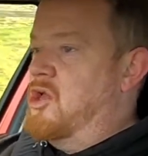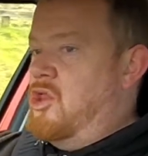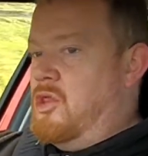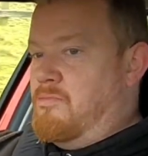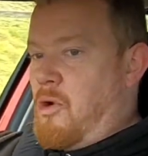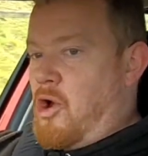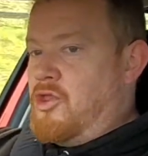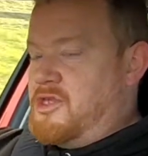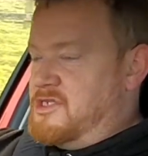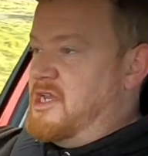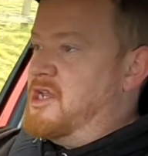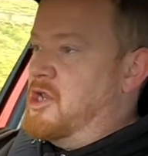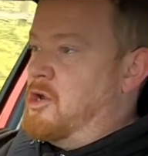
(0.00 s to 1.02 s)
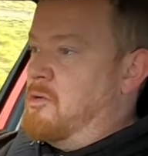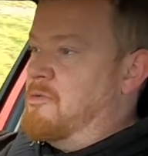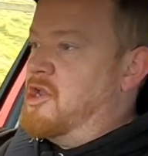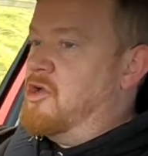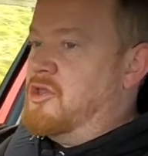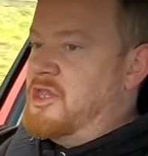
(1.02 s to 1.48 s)
They're both as
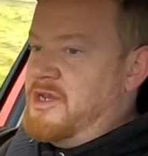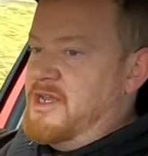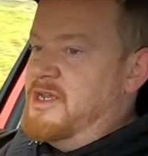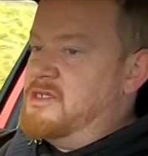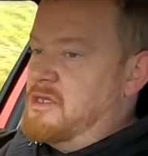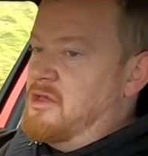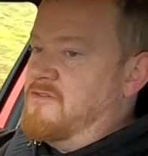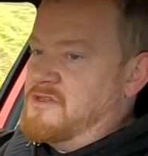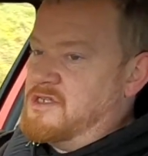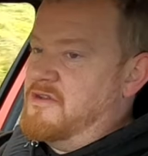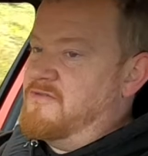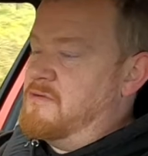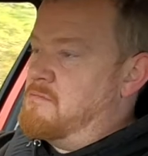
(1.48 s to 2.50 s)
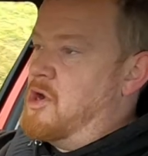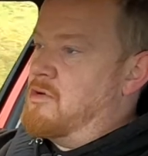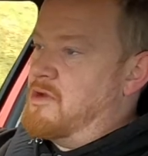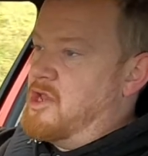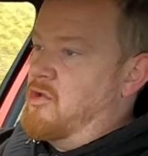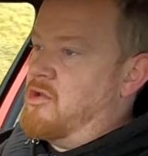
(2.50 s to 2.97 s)
economical, and the diesel offers even
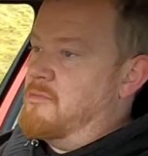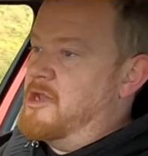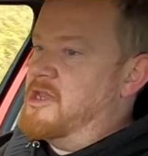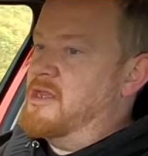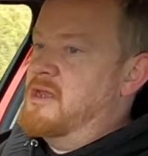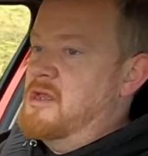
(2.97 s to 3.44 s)
more economy,